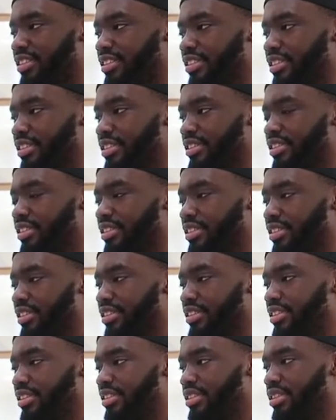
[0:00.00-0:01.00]

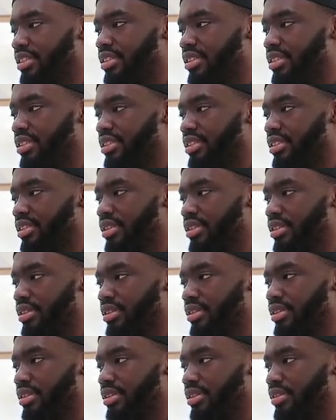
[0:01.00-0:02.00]

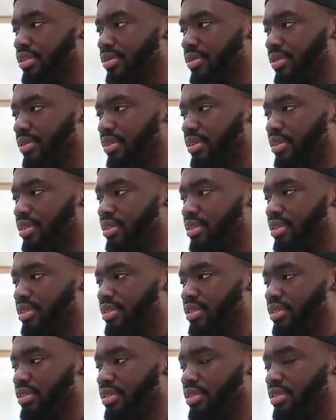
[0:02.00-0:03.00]
The person shown says nothing.